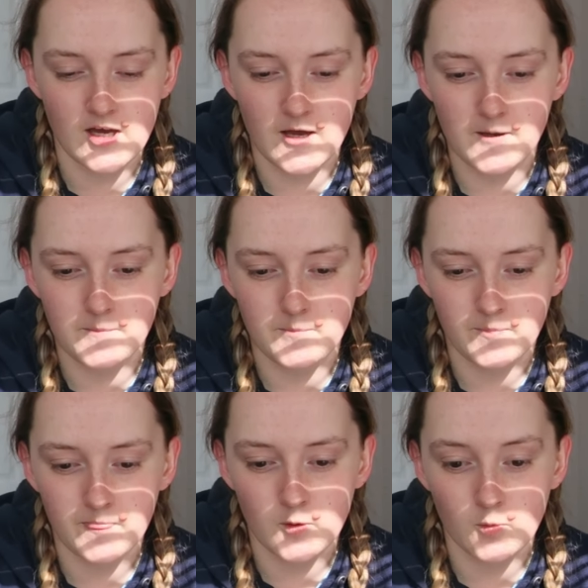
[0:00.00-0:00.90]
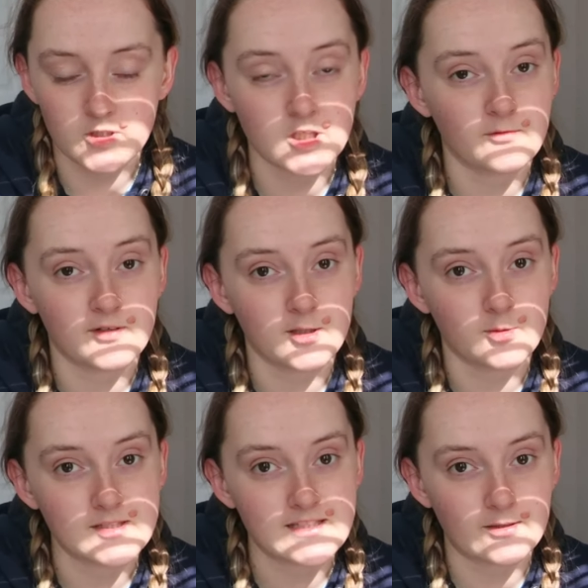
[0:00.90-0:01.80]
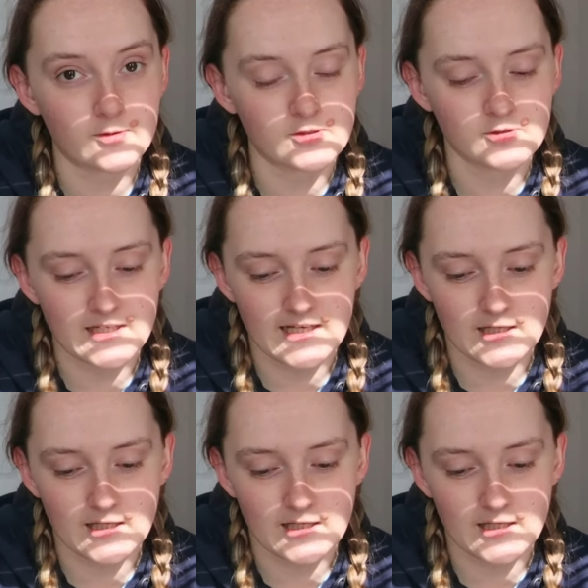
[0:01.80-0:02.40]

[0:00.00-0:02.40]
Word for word: um, which hopefully you are seeing on the screen